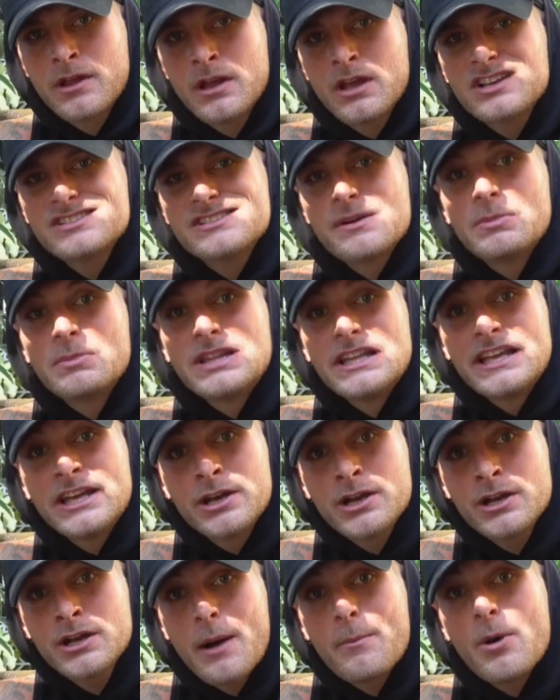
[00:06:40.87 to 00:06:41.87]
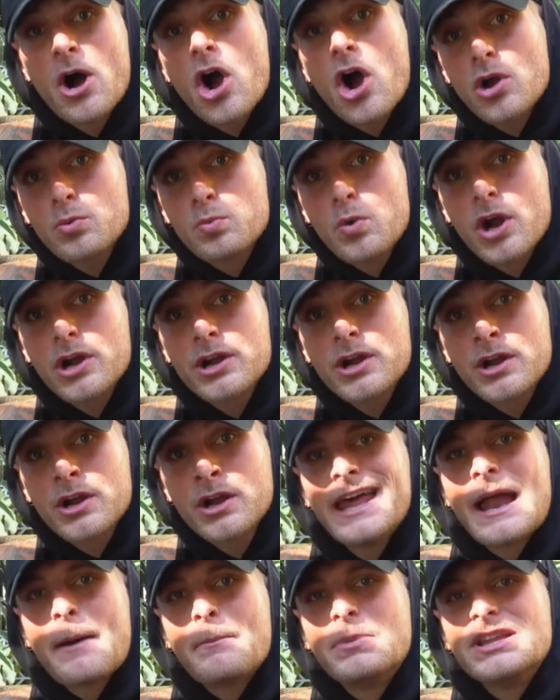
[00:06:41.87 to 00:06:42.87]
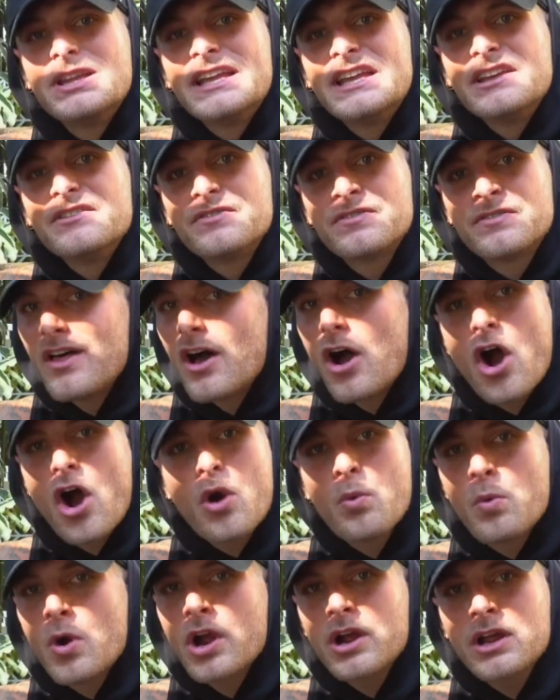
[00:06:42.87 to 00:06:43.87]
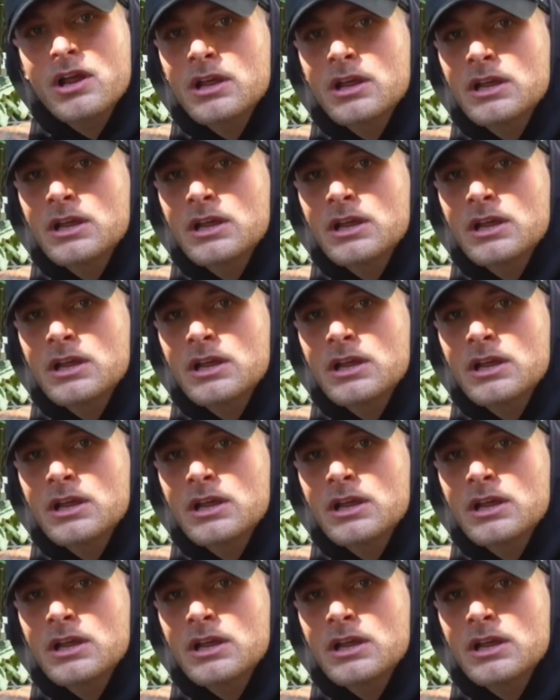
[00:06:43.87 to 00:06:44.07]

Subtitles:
Because I'm a leader, I'm a hard worker, and I believe that hard work